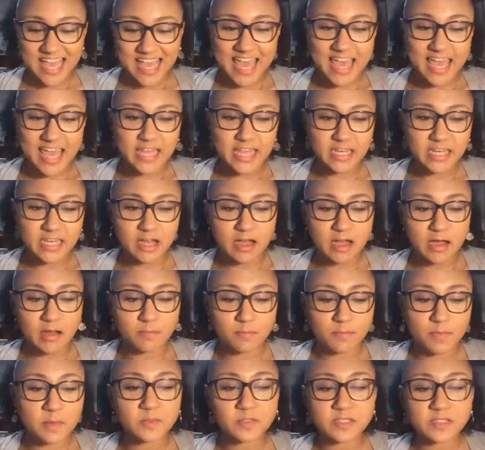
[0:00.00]

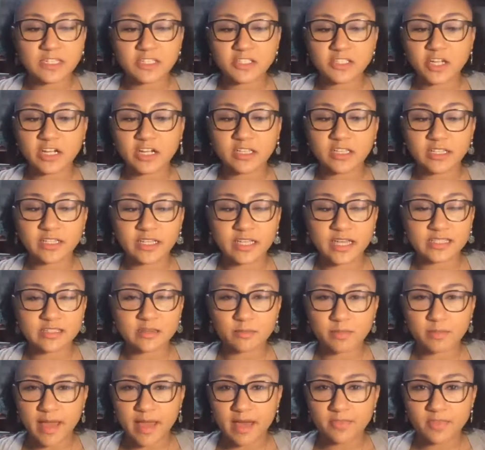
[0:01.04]
And people say juggling as
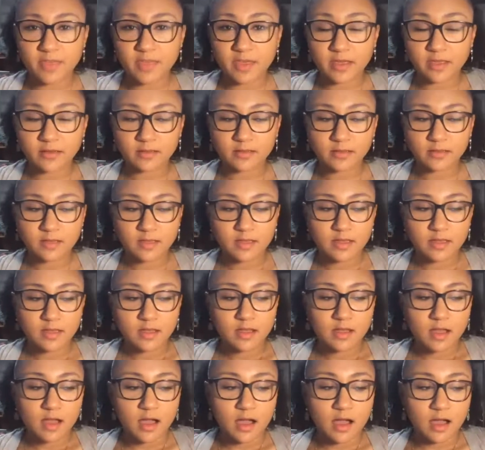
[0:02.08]
a bad thing.
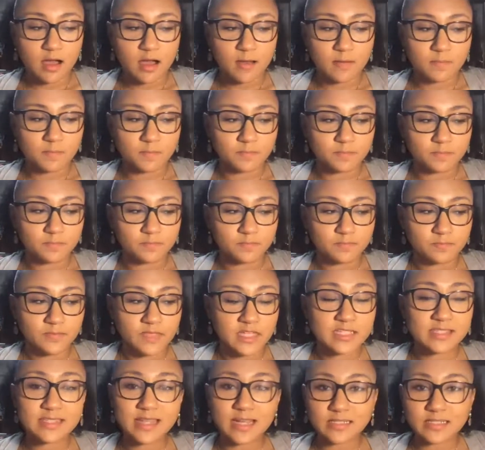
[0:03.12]

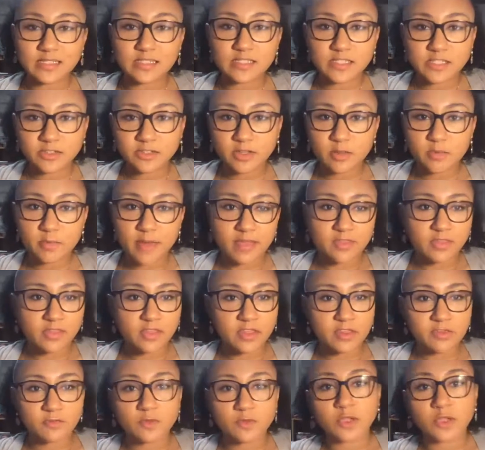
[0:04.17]
It's not necessarily a bad
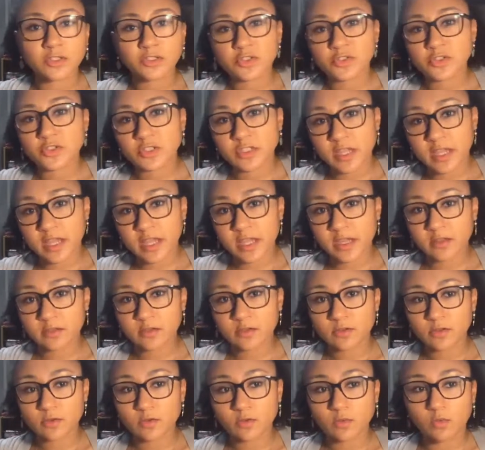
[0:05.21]
thing
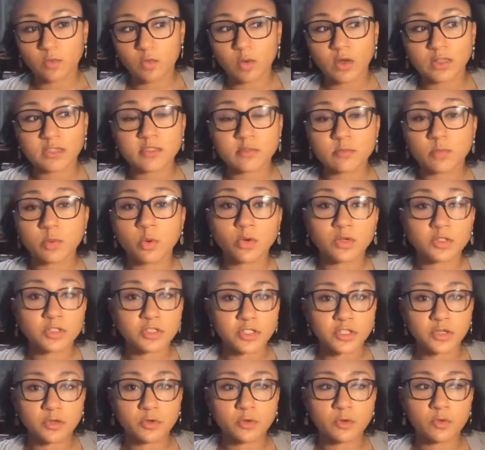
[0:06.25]
understand what's important
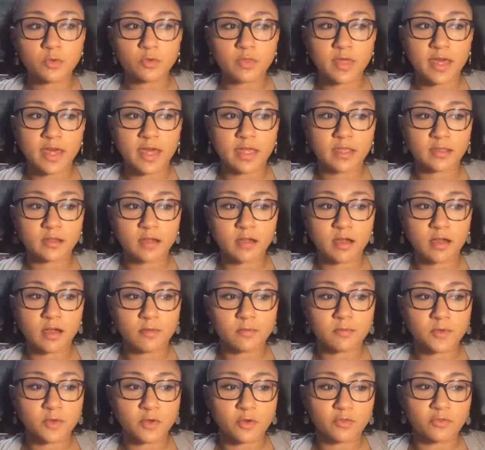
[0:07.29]
to you, that
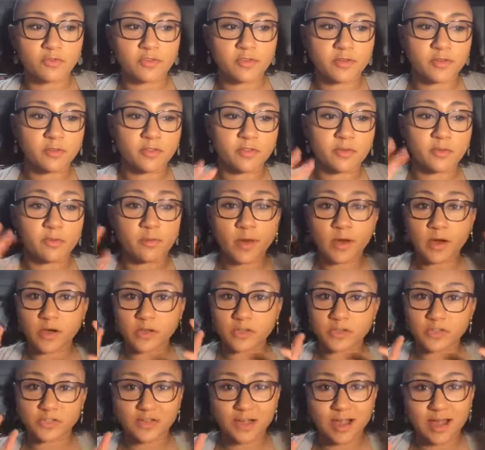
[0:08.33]
the
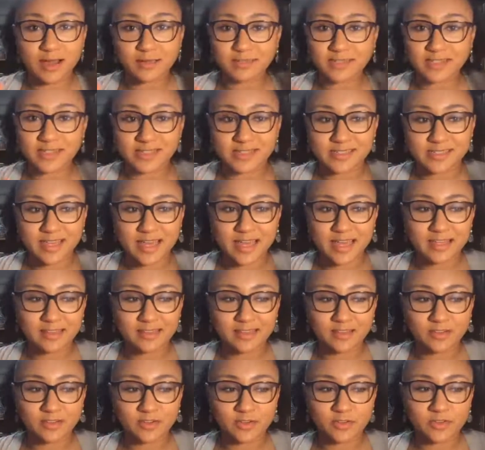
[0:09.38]
balls or objects that
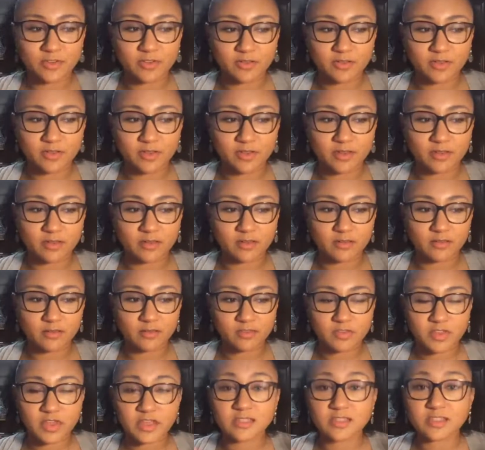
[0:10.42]
are the
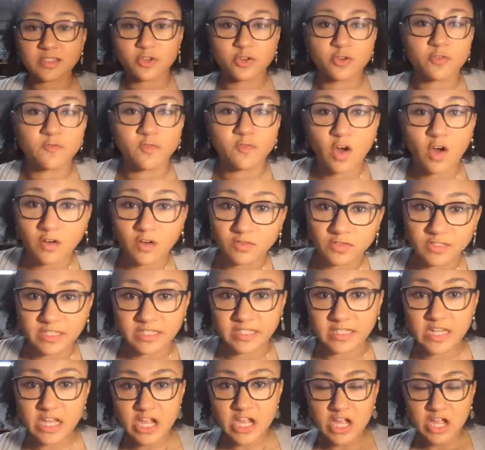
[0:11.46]
things that you're involved
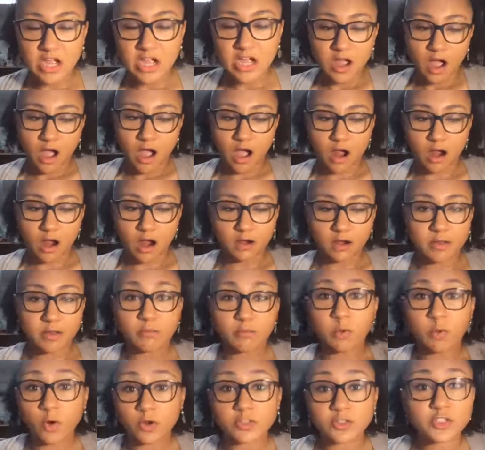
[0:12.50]
in are
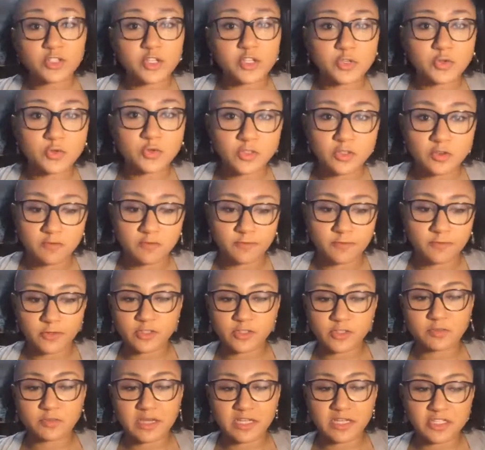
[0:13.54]
important to you. So
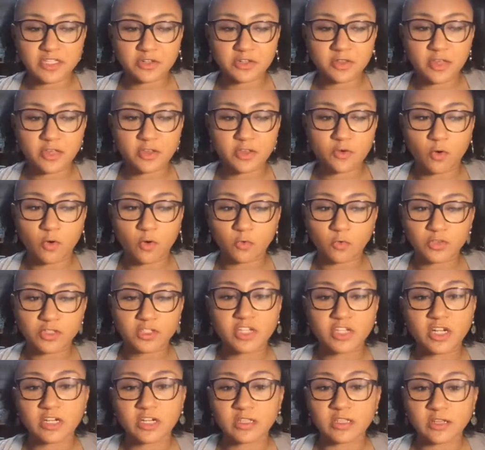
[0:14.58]
first, make sure that you're only
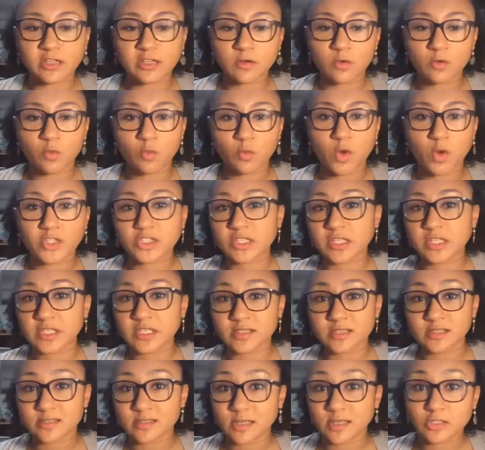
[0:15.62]
juggling what
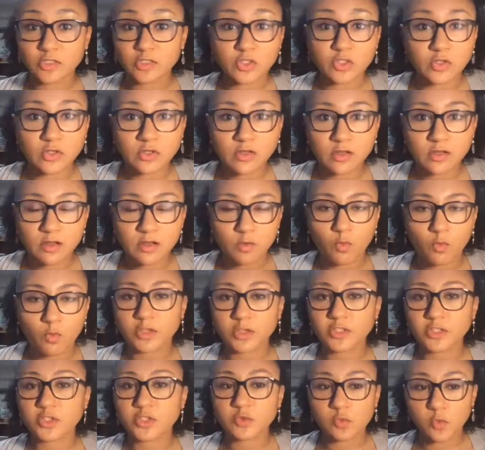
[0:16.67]
is essential,
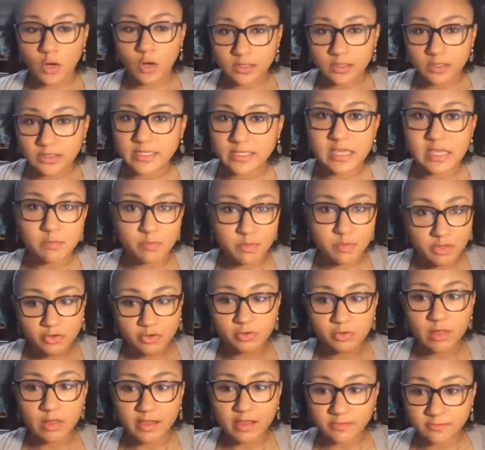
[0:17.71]
what you want to keep in
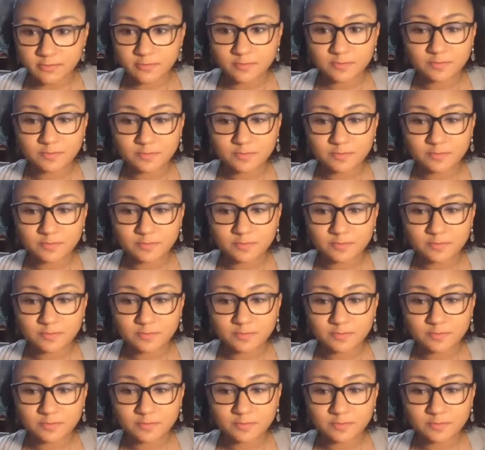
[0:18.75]
your life.